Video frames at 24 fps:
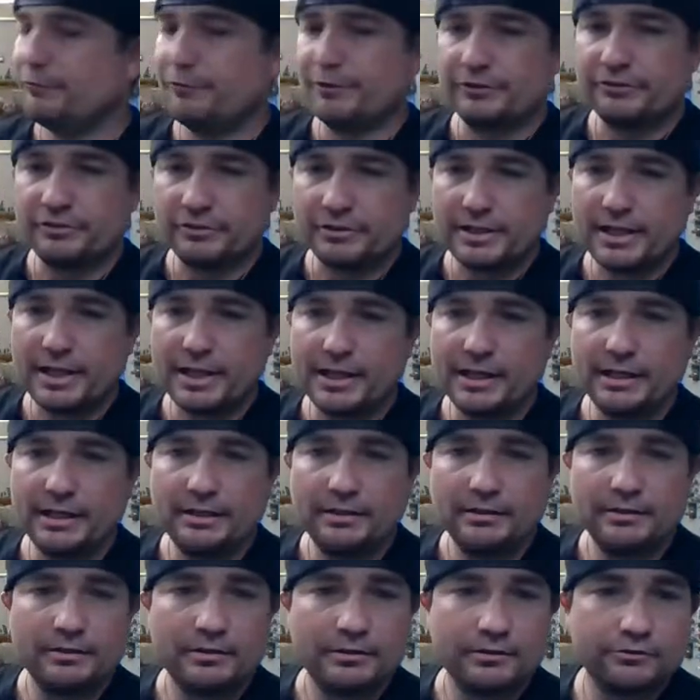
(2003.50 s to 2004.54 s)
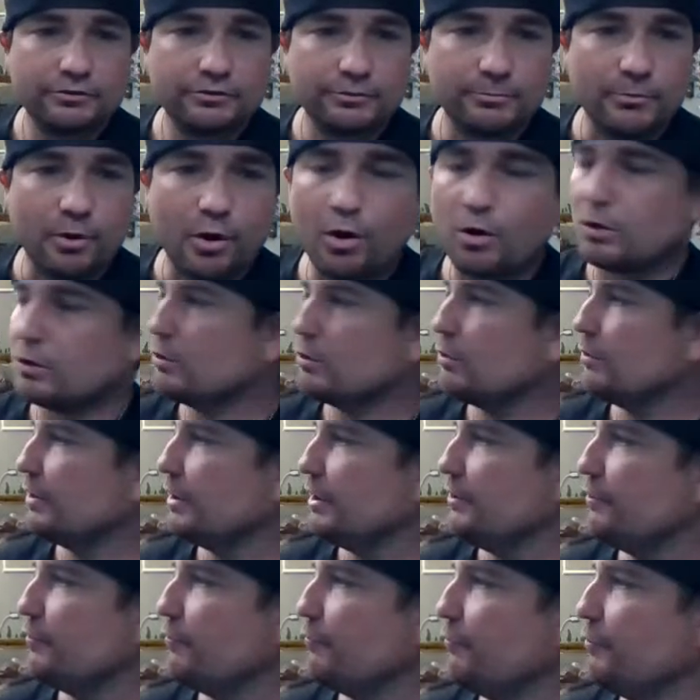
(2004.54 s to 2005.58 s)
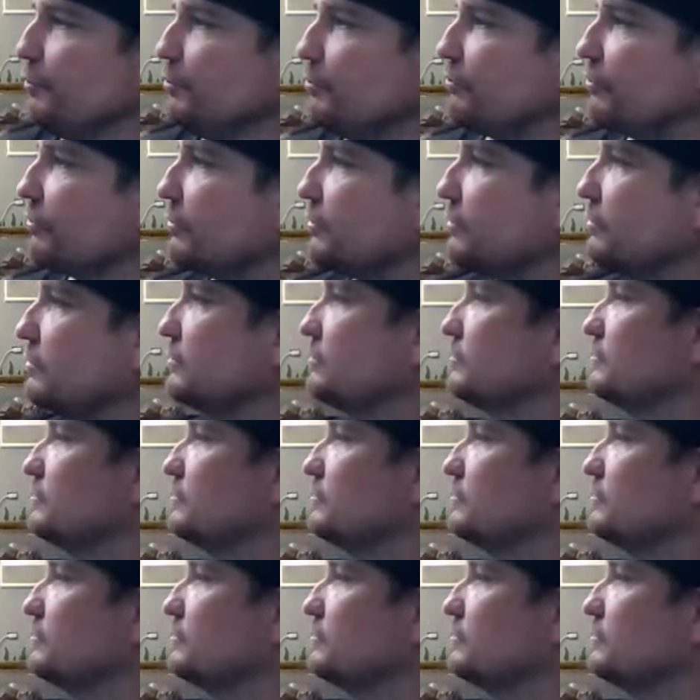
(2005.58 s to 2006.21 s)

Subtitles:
for today, tomorrow, and in the future.